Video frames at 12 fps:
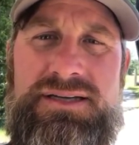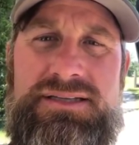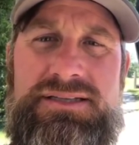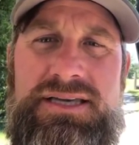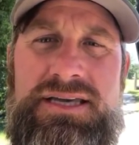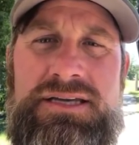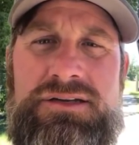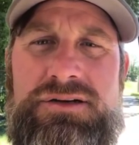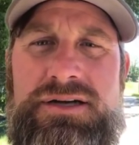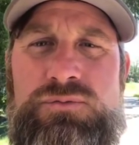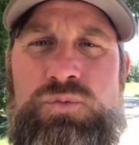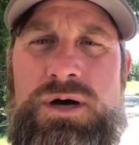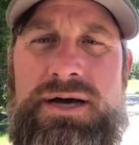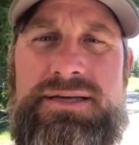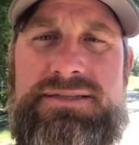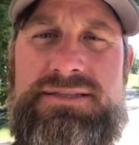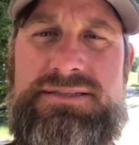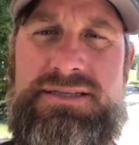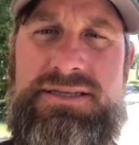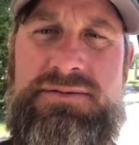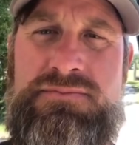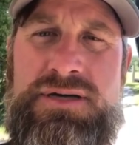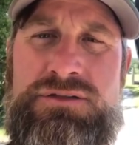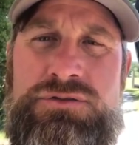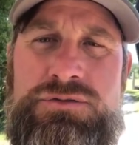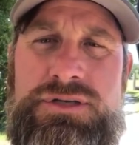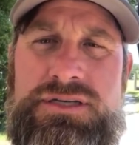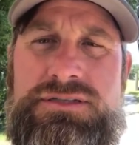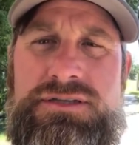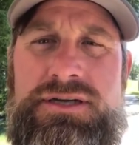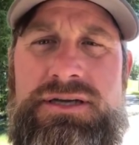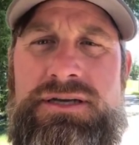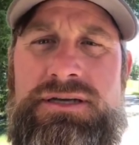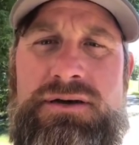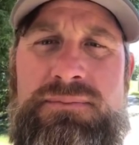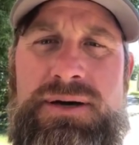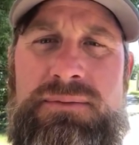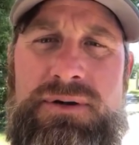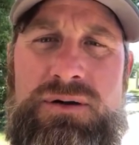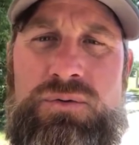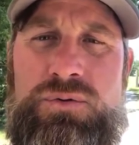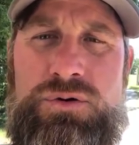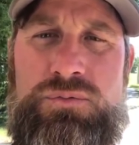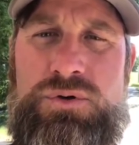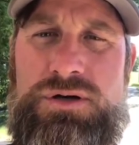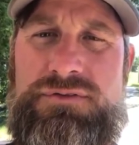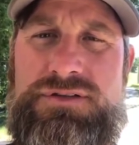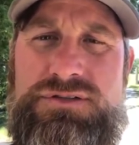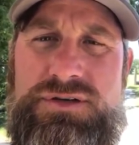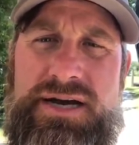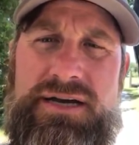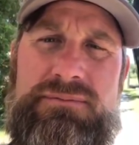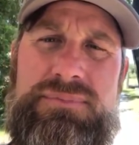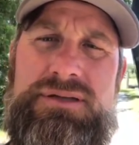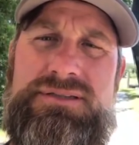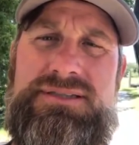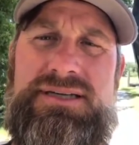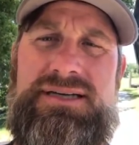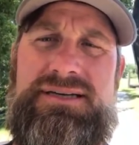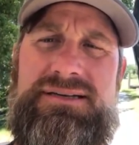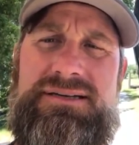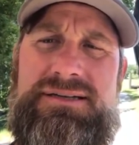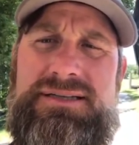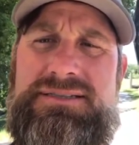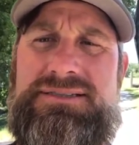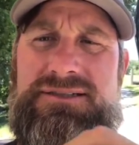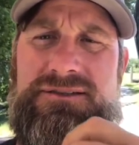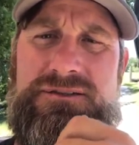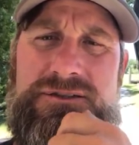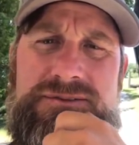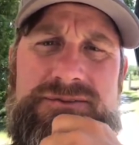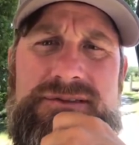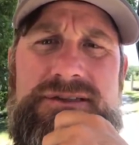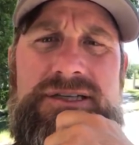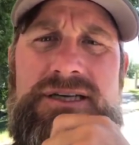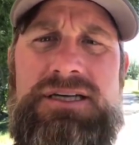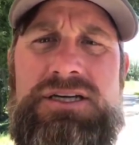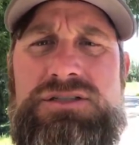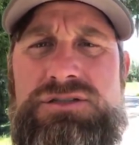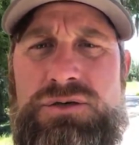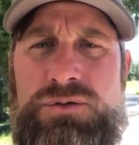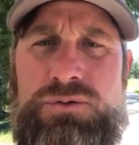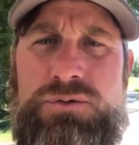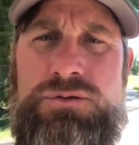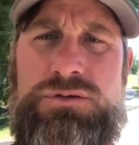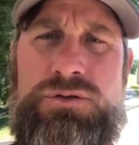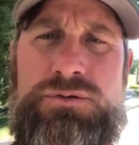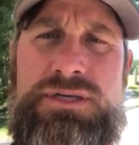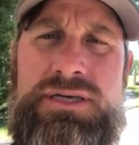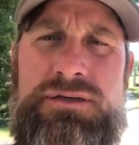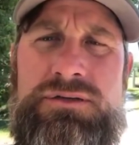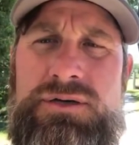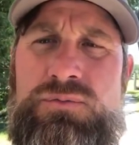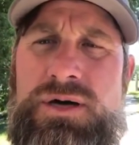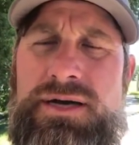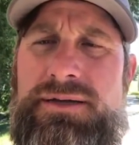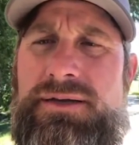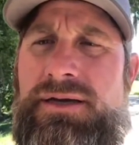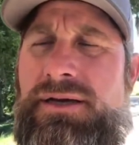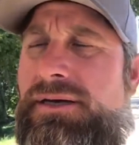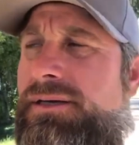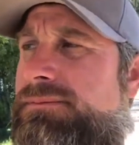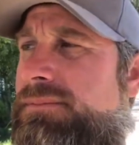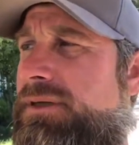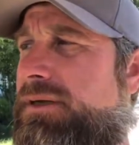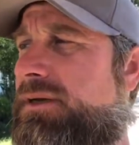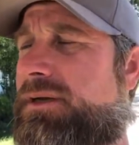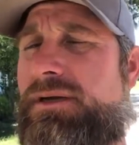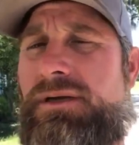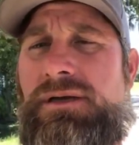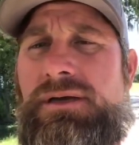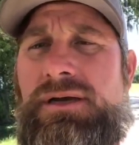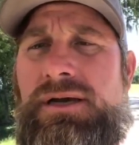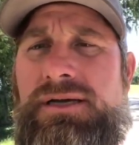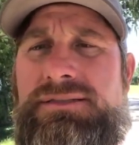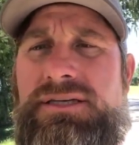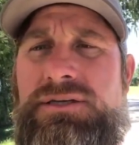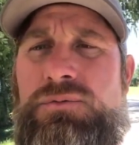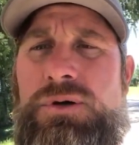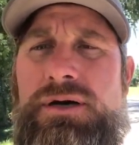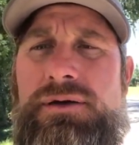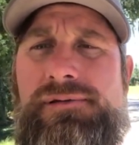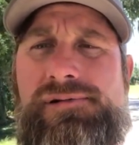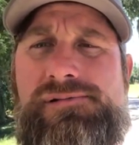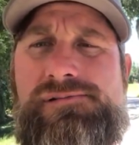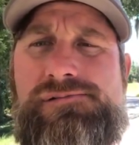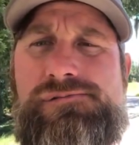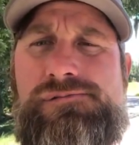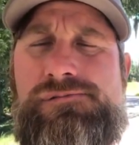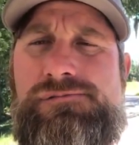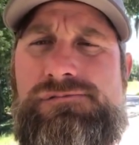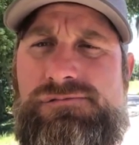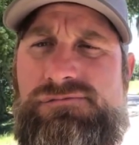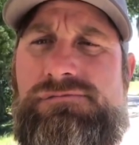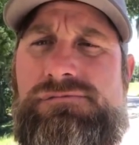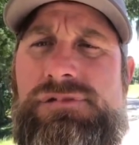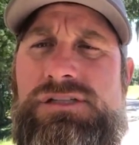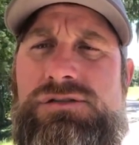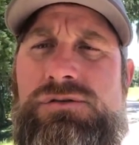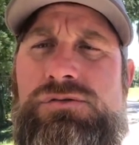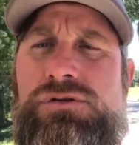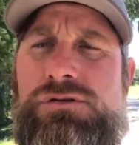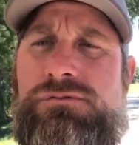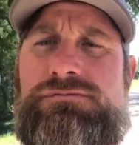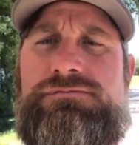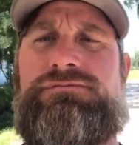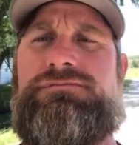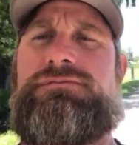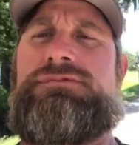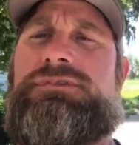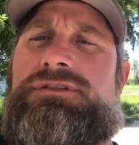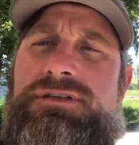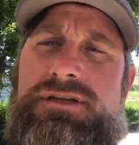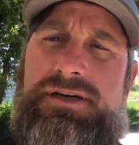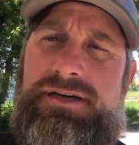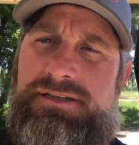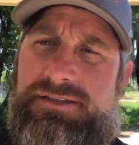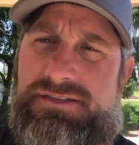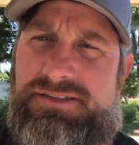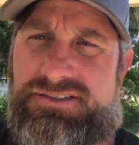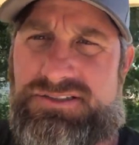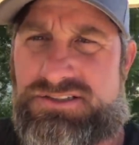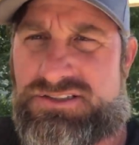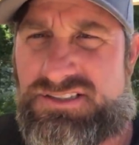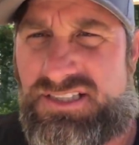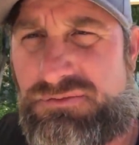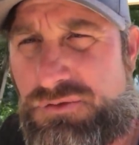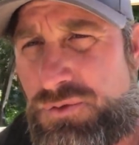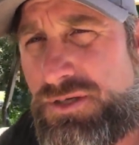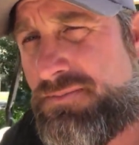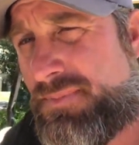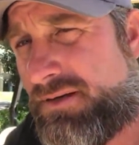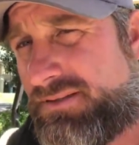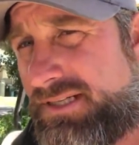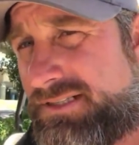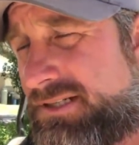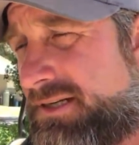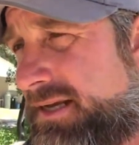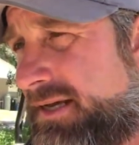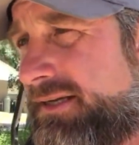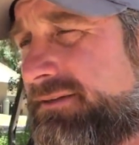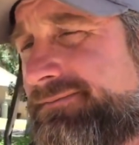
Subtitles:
King Great White says he emailed you yesterday about my order. One of his Dragon Bloods died. Oh, that's not good. So King Great White, I tell you what, let's go look. All right, because if you emailed yesterday,